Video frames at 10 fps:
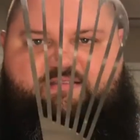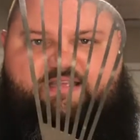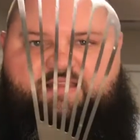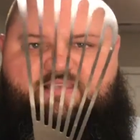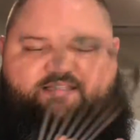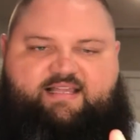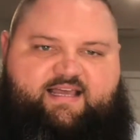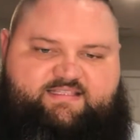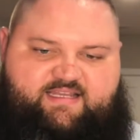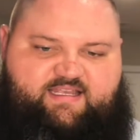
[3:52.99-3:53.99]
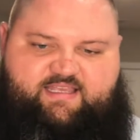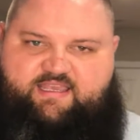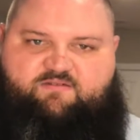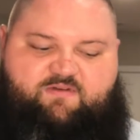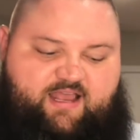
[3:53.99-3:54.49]
It's got the slats on it. You can
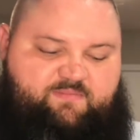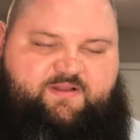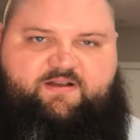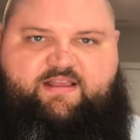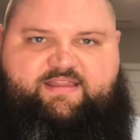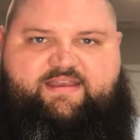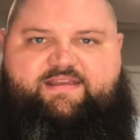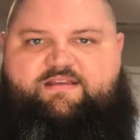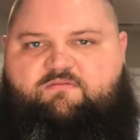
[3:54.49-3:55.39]
get right up underneath it.